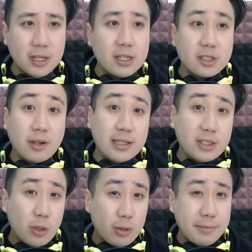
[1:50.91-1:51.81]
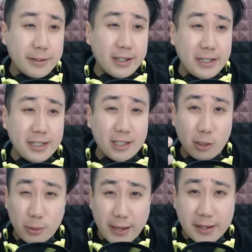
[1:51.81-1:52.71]
So let's talk about the leader.
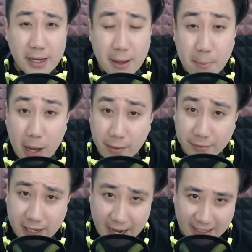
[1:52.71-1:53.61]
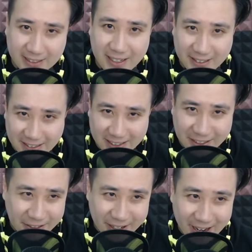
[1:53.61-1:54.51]
Look at the amount of tags that this
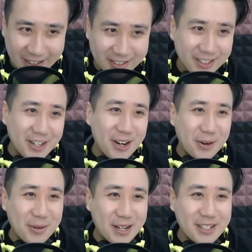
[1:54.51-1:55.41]
leader has. Alright,